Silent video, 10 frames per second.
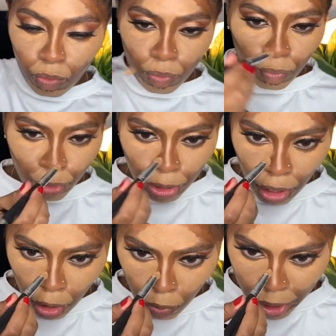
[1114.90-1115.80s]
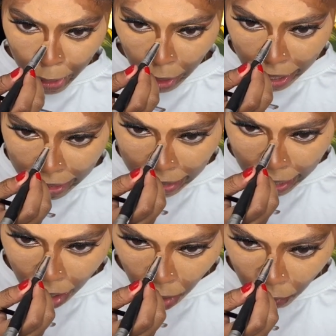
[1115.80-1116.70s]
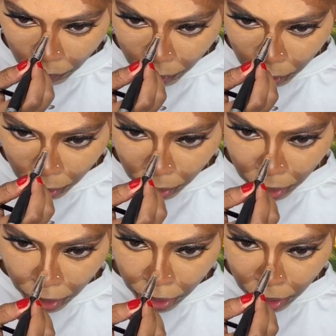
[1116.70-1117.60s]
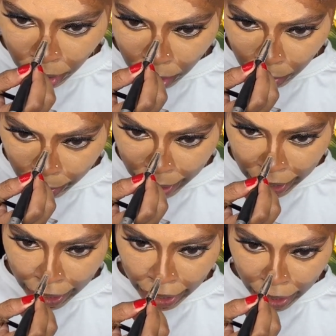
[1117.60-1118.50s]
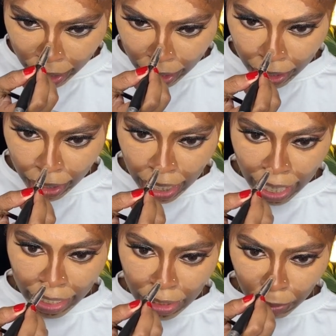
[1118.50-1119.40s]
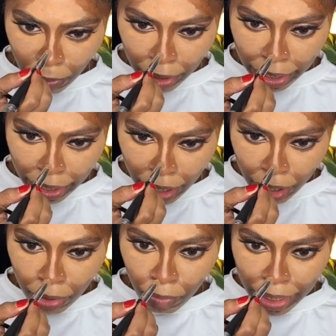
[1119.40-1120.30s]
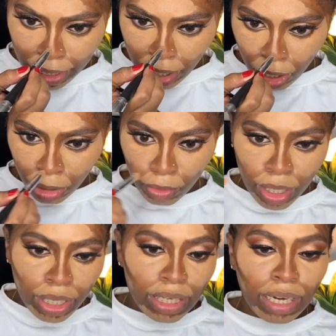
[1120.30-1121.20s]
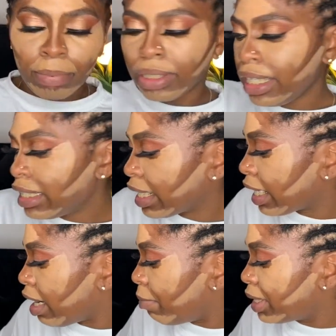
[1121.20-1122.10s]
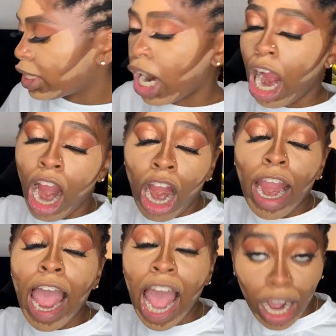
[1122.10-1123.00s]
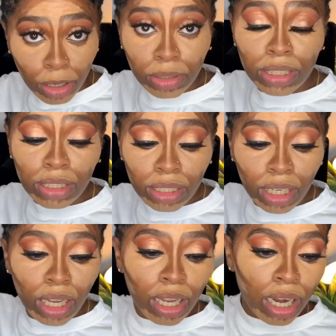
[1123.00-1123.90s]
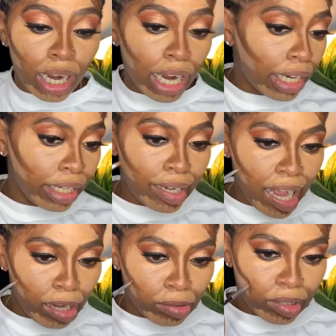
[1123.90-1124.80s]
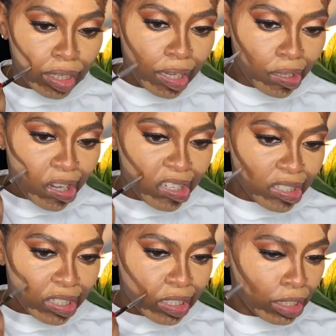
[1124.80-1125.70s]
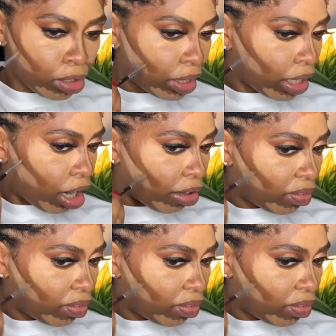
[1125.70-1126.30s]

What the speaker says: You know, we try to stay hopeful, but at this point, we know that a police can come into our house unannounced, kill us, and still get off.